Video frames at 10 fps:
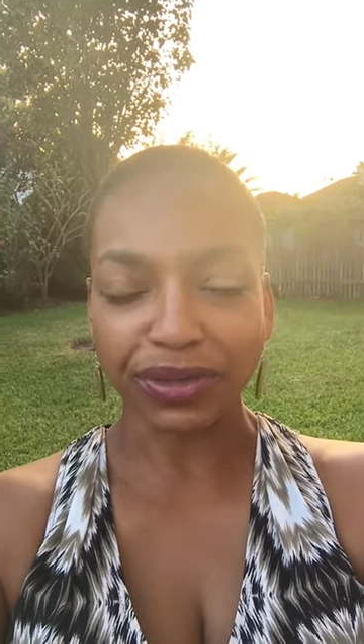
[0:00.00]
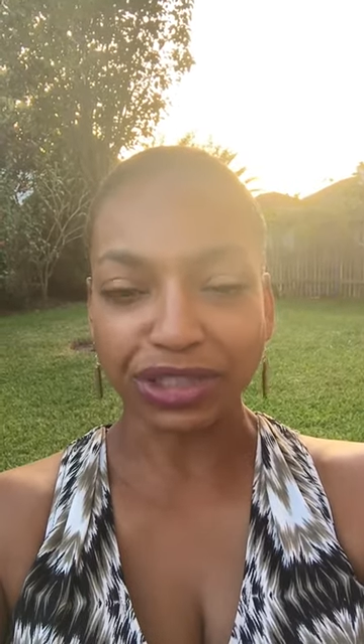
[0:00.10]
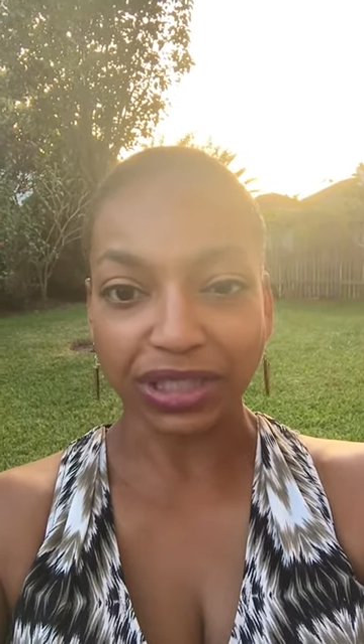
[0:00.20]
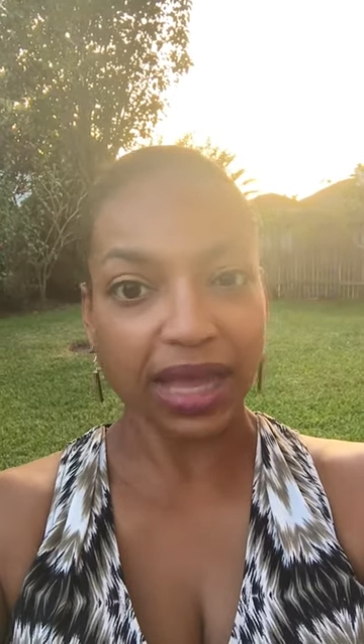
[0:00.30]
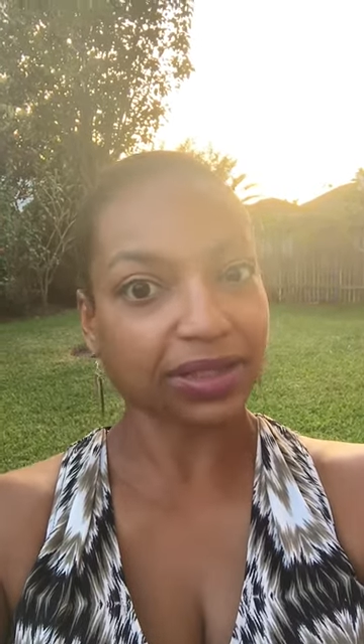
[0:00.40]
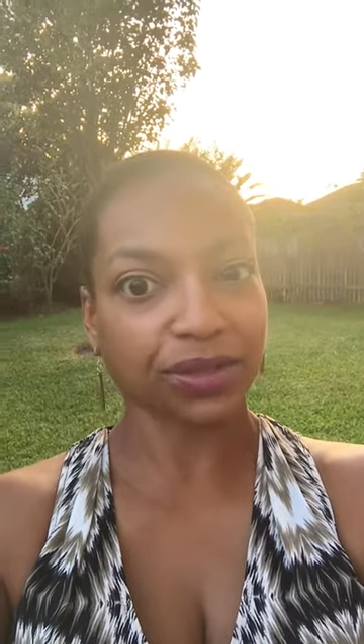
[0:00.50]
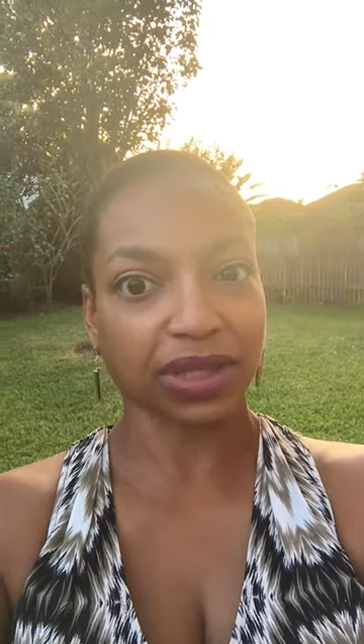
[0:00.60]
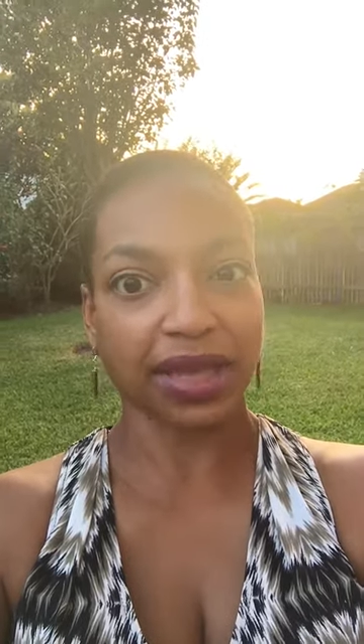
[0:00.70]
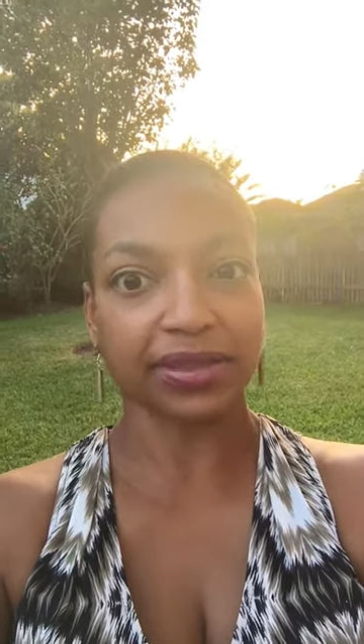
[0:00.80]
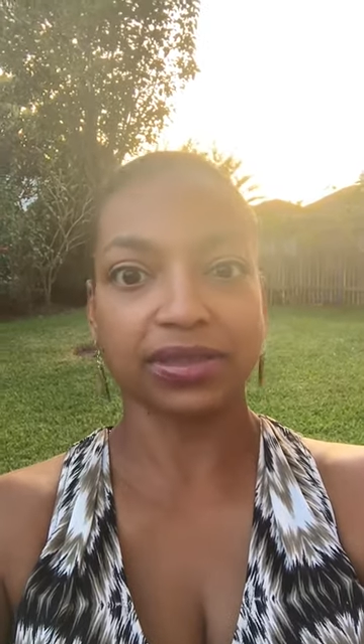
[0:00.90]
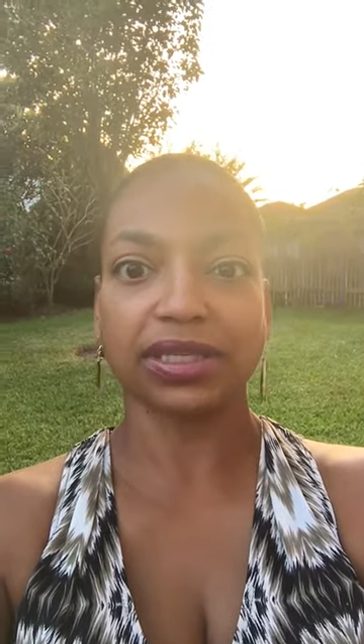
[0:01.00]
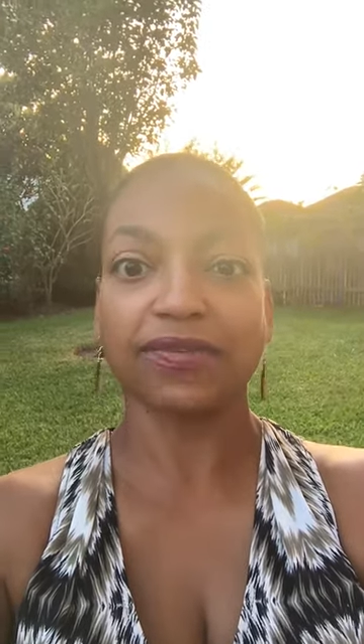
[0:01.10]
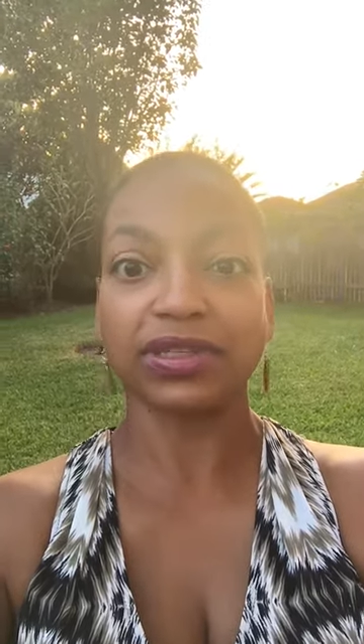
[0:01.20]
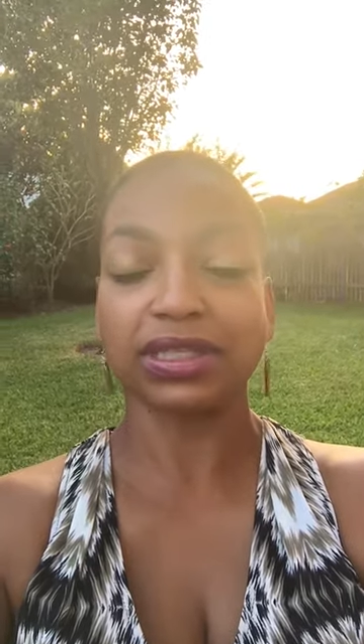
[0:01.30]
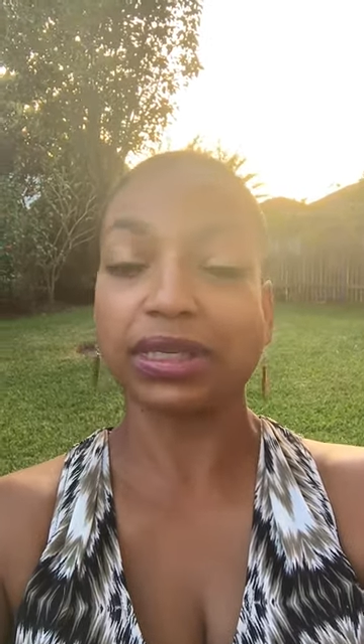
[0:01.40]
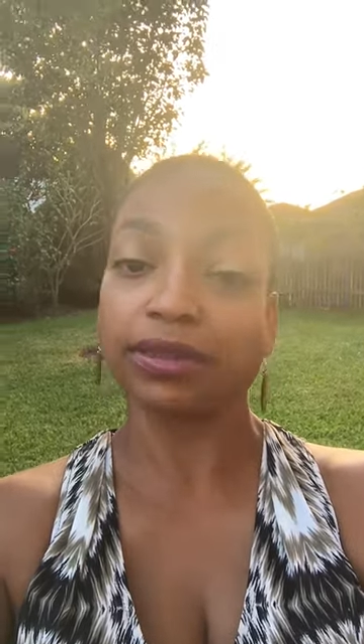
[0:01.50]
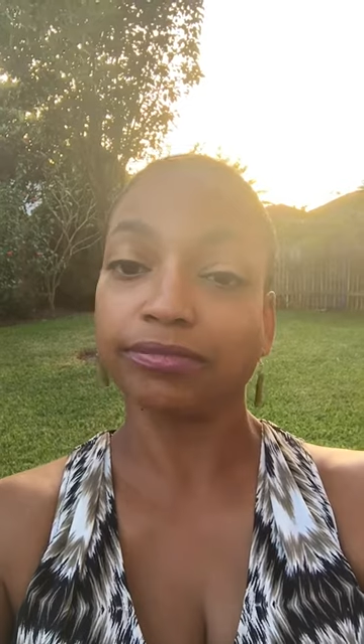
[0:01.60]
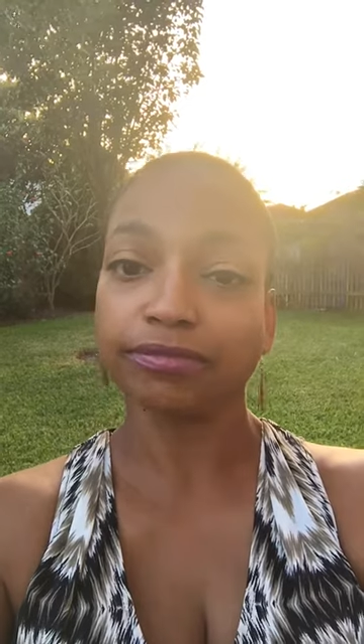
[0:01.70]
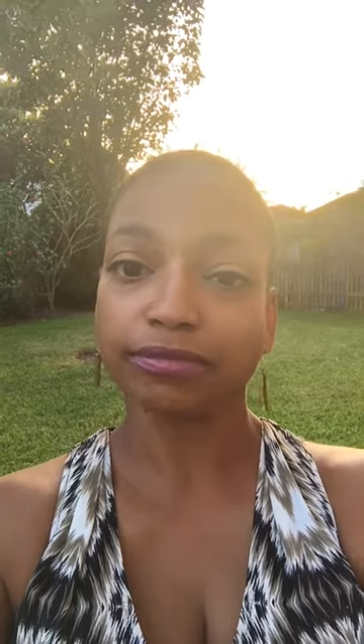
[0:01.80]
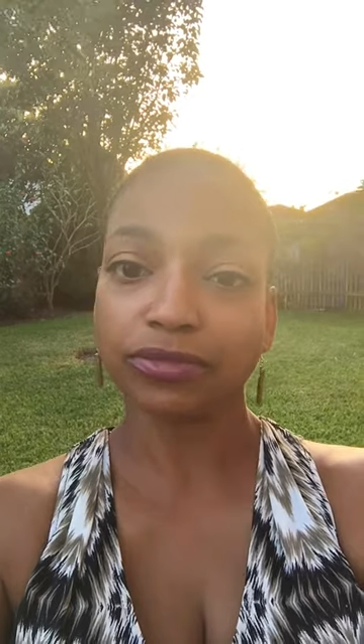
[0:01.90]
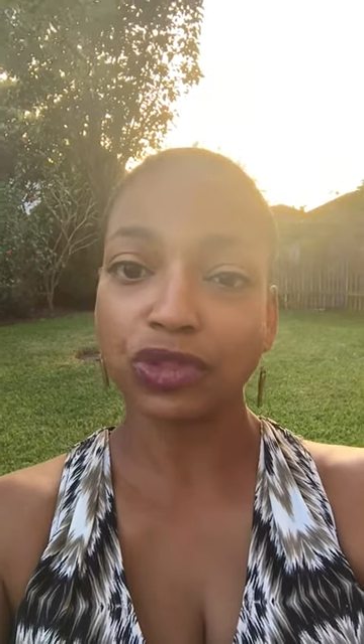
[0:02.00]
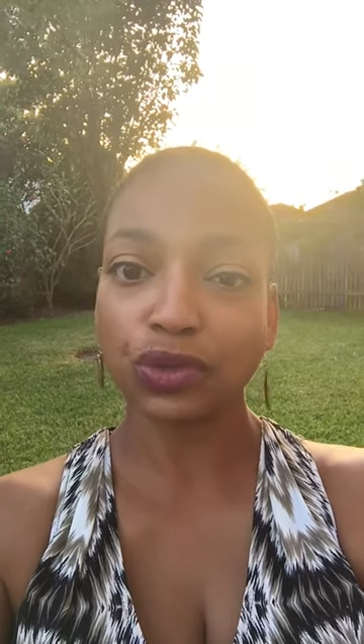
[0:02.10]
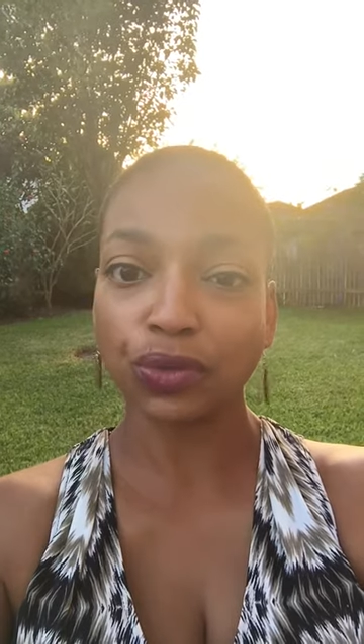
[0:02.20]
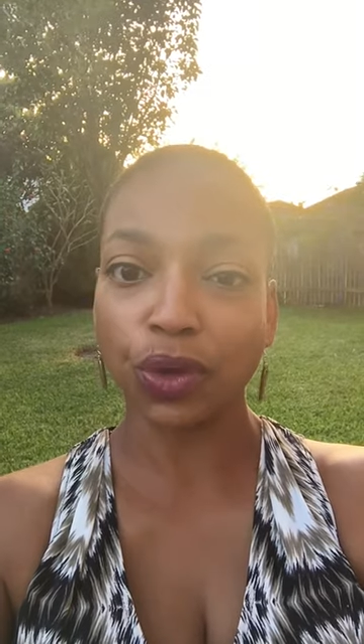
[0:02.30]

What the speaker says: July 2017 to